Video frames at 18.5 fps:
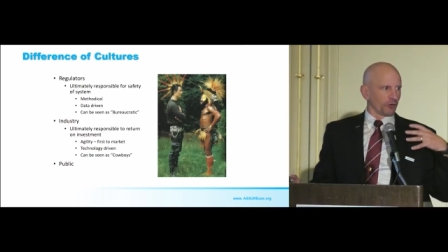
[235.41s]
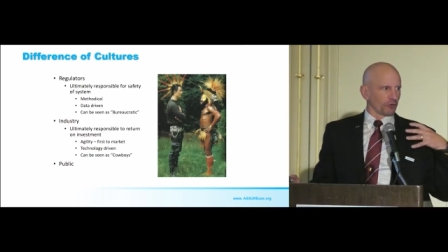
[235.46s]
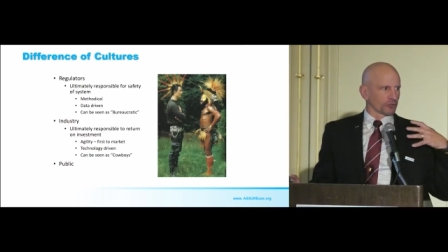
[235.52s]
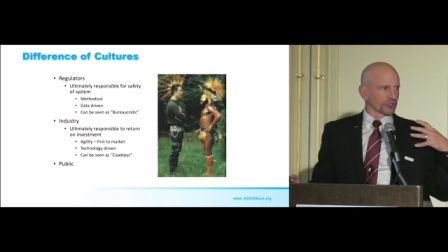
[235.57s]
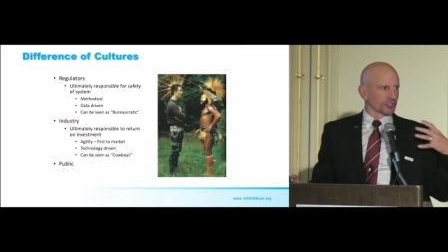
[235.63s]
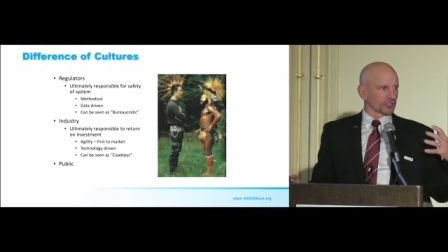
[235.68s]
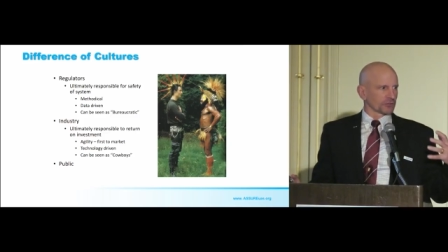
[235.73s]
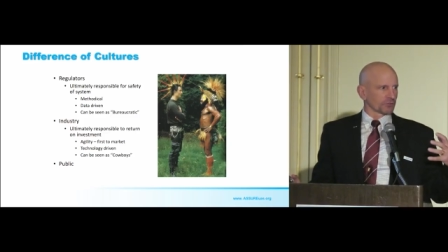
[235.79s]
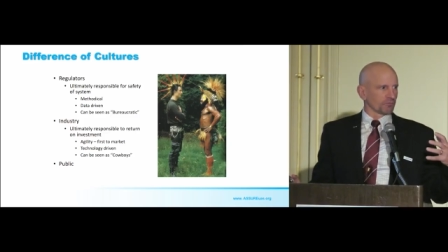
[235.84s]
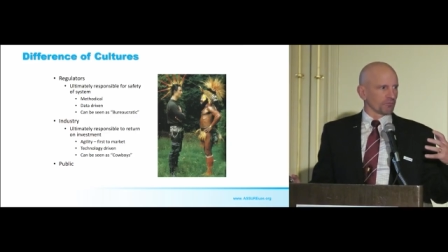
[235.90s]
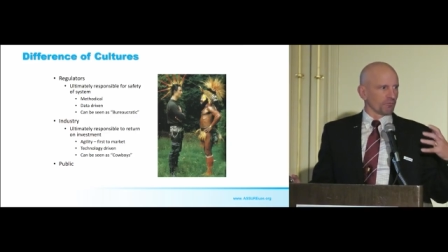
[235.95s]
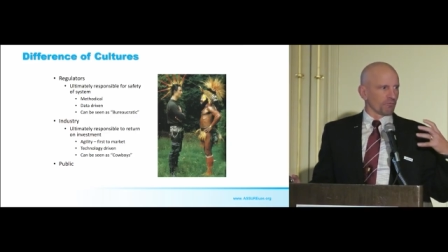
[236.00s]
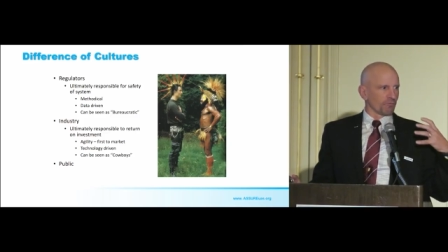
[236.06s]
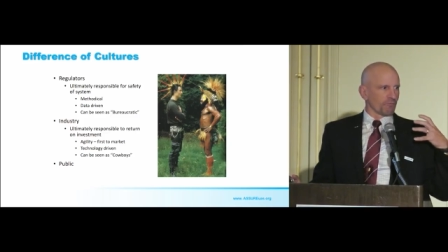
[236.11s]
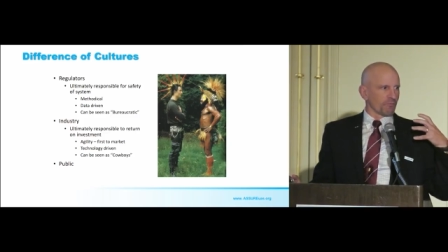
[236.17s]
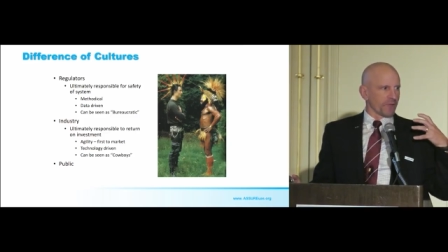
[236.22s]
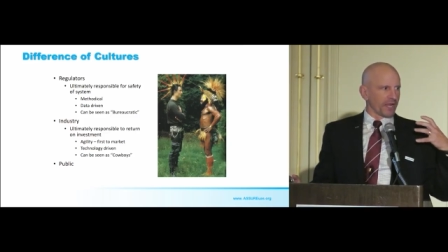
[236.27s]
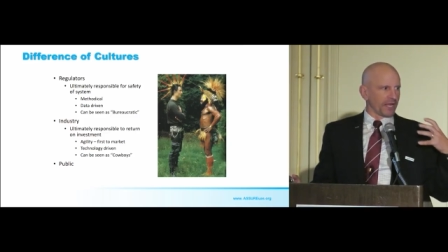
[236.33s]
they're just
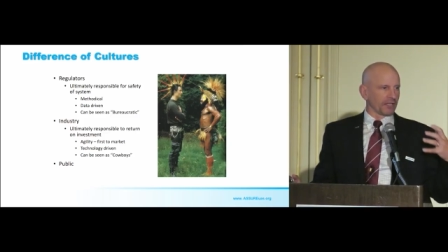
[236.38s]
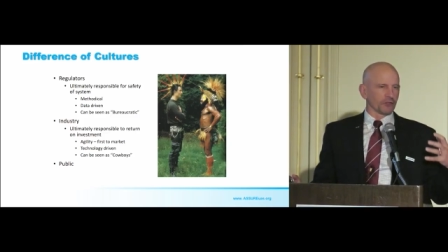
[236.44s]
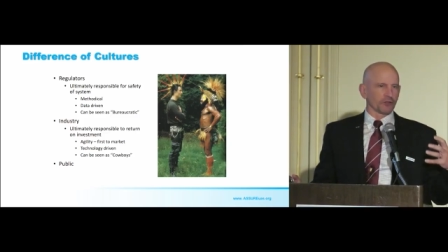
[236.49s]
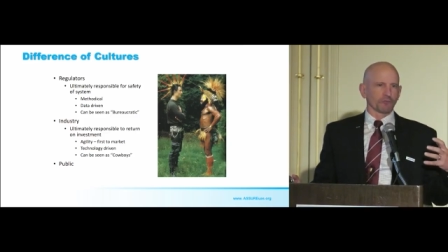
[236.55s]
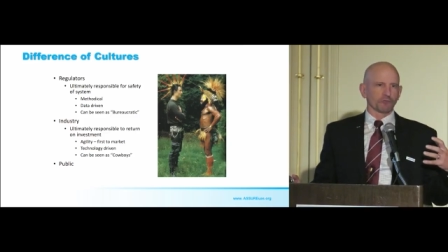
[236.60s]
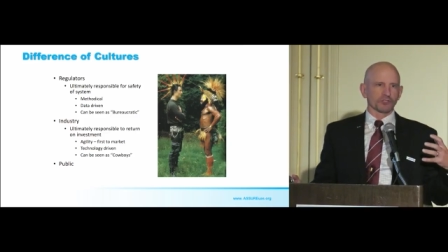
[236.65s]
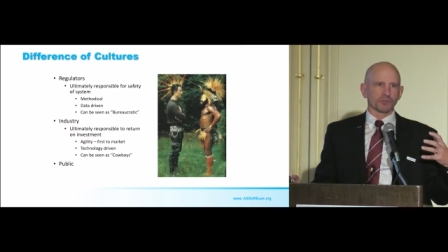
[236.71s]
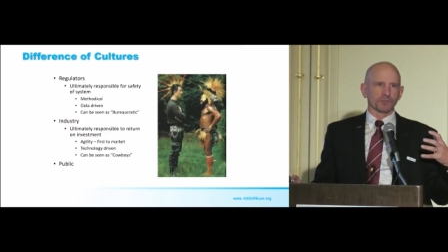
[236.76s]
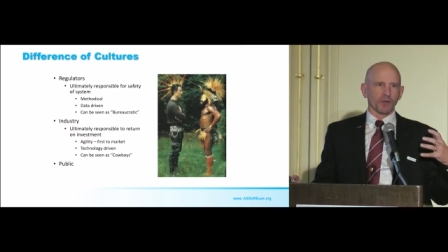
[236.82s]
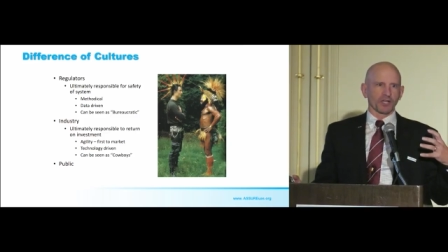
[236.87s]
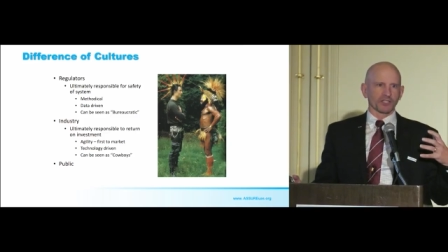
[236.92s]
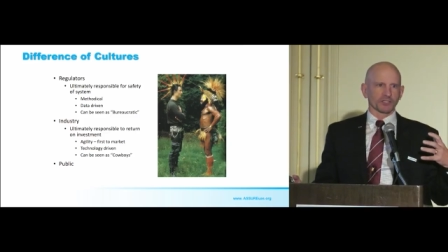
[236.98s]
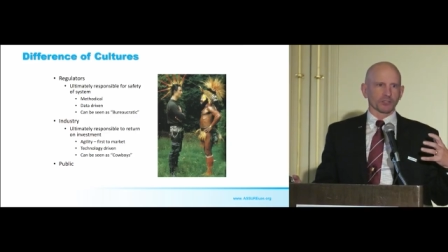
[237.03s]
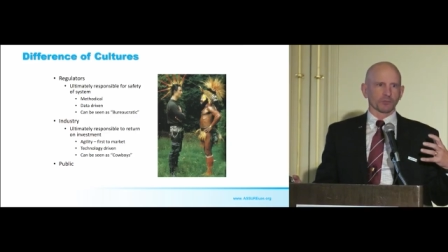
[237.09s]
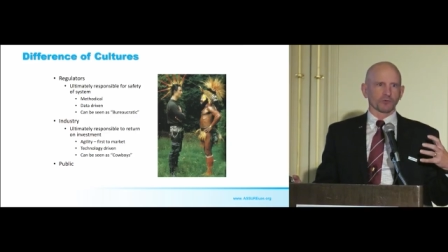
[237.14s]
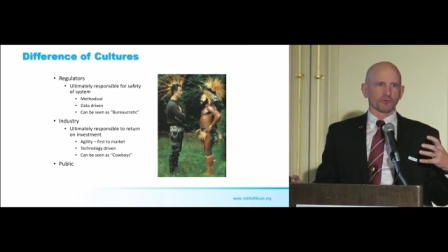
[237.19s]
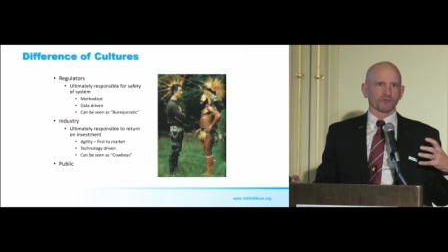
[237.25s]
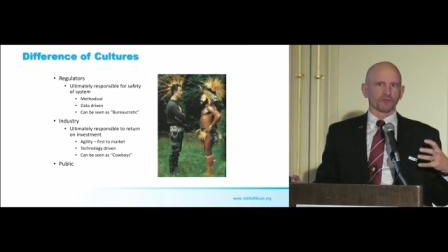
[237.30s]
mainly
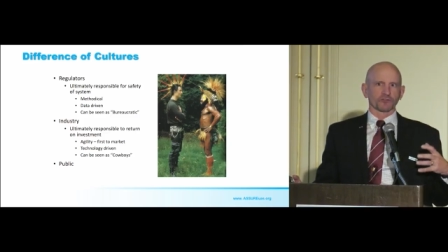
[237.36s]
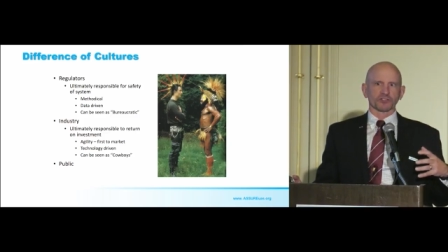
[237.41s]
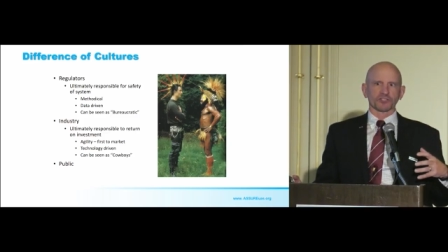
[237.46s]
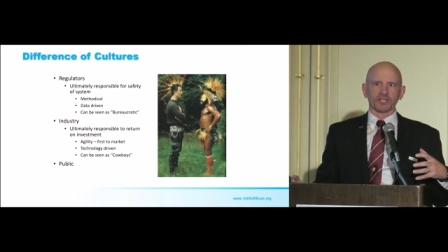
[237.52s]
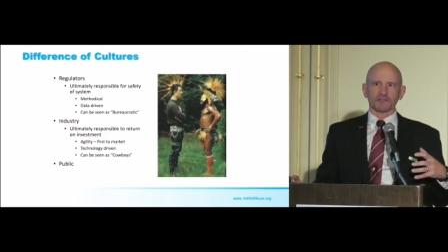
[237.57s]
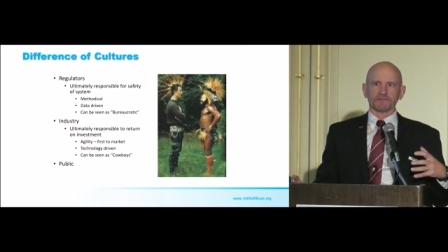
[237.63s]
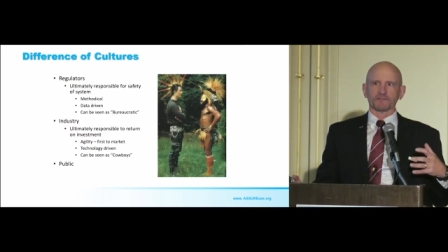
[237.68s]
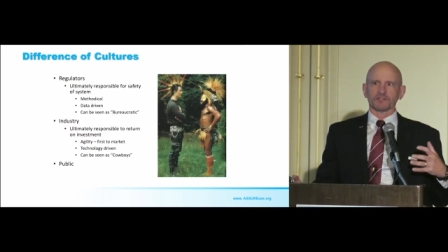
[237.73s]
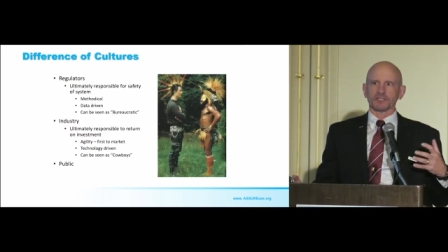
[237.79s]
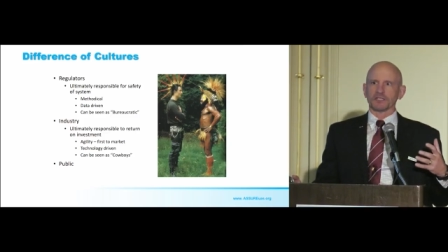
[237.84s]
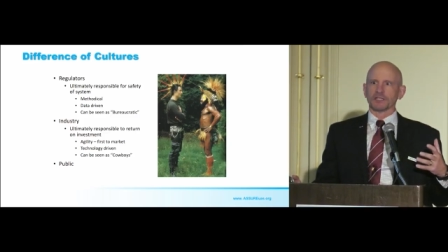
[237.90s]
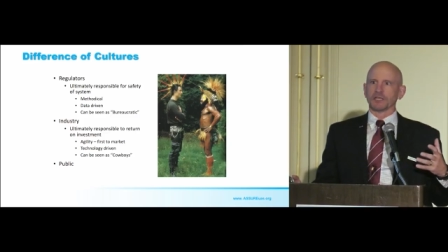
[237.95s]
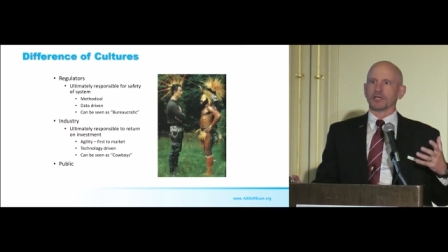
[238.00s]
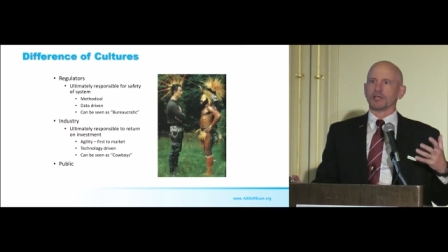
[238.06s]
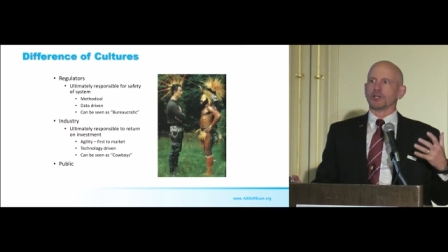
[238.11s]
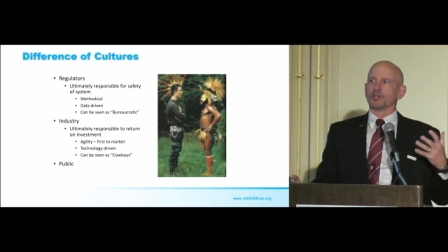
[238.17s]
responsible for safety.